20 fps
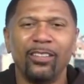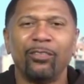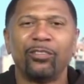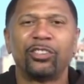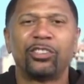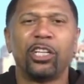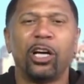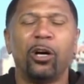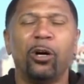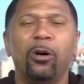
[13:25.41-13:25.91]

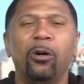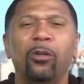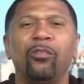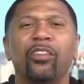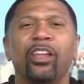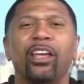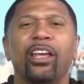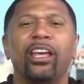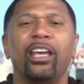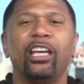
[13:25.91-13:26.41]
So
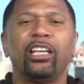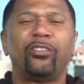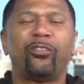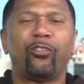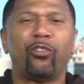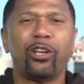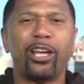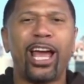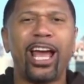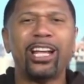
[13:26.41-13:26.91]
his
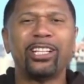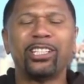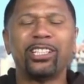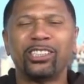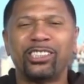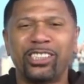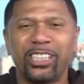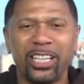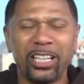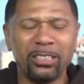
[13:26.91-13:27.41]
free
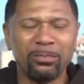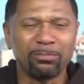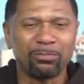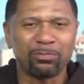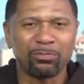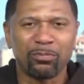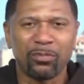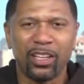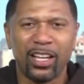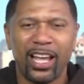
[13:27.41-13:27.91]
agency,
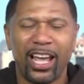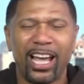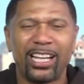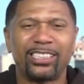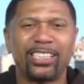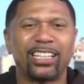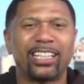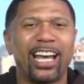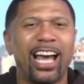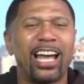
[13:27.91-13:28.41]
as
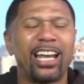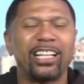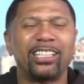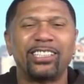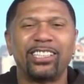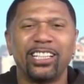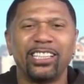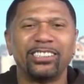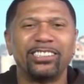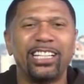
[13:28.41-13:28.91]
a guy that
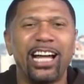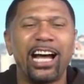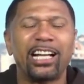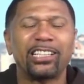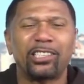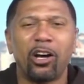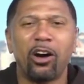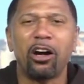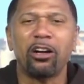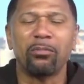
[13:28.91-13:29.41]
does not
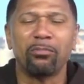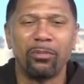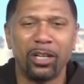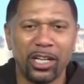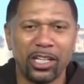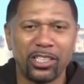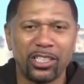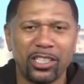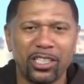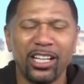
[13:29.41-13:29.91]
talk
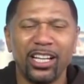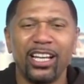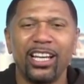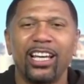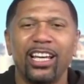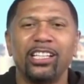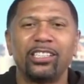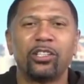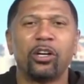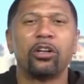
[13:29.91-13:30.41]
much,
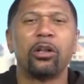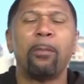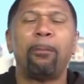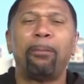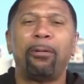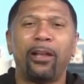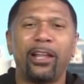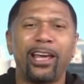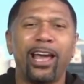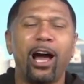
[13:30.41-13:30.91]
is going to
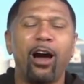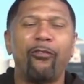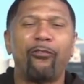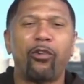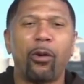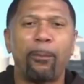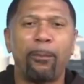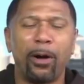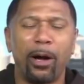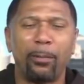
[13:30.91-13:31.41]
play out
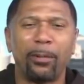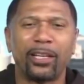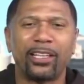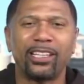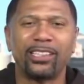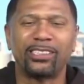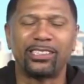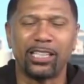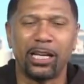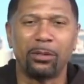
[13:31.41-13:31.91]
for public
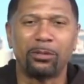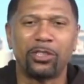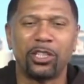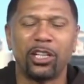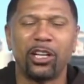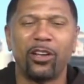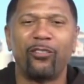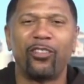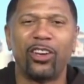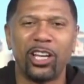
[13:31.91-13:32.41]

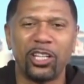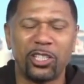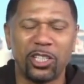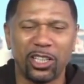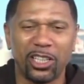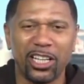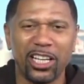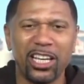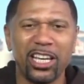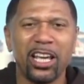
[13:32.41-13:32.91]
consumption
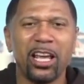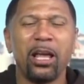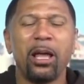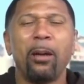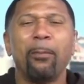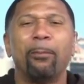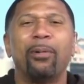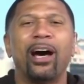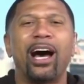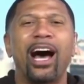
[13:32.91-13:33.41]
eventually.
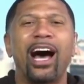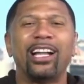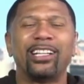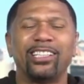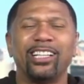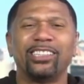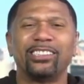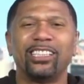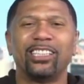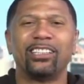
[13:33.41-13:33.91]
But I
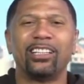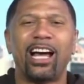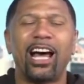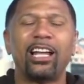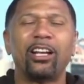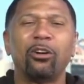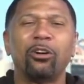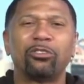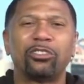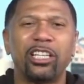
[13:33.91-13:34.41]

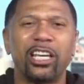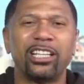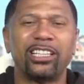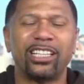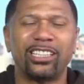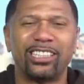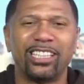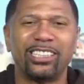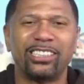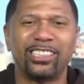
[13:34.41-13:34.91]
don't think
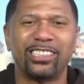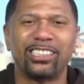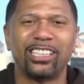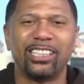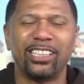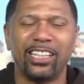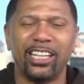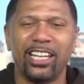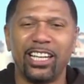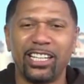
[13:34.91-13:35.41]
that this is the
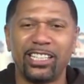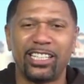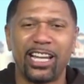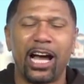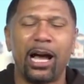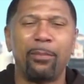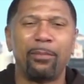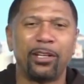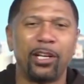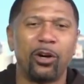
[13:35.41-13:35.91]
lead
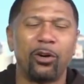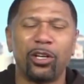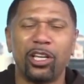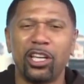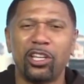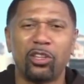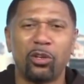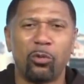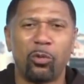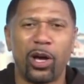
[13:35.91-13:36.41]
domino
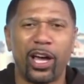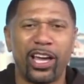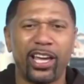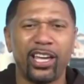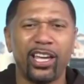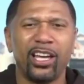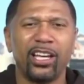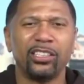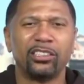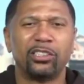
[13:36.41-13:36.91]
either way
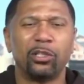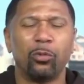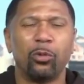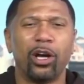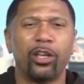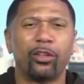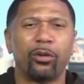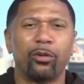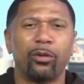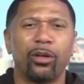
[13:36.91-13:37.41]
to
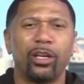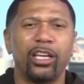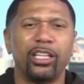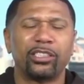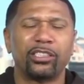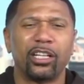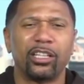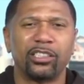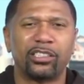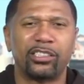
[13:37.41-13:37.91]
whether he's
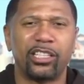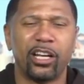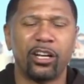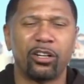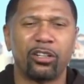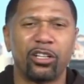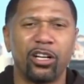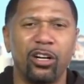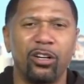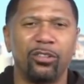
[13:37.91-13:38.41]
going to stay or
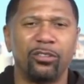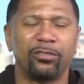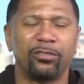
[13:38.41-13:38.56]
go.